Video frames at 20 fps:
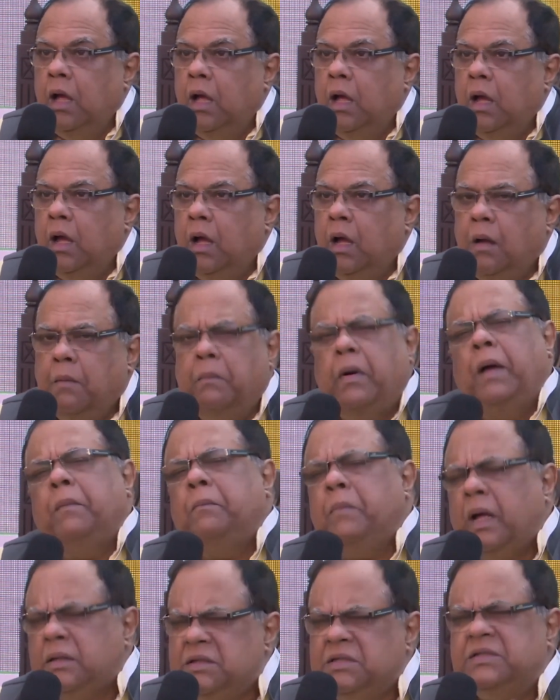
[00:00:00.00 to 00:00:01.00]
My
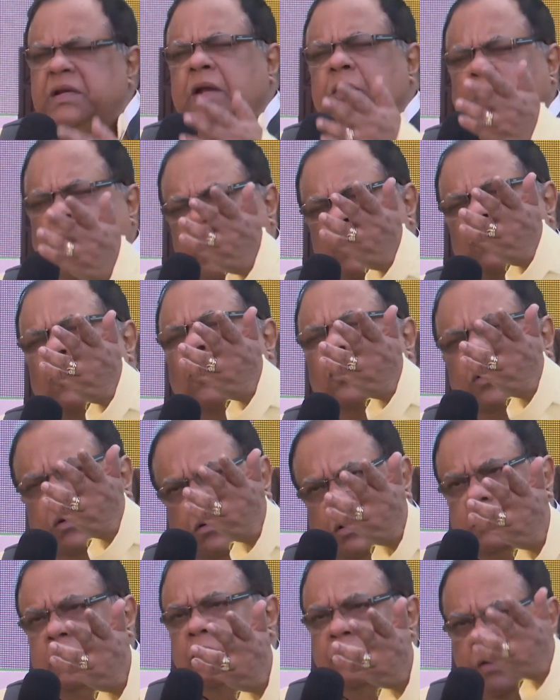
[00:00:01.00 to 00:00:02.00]
mother said, okay, you won't
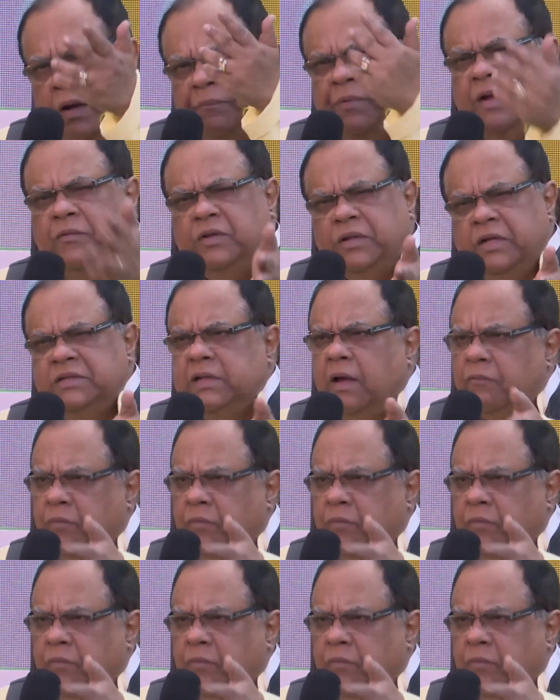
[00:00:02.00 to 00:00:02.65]
appear for the exam.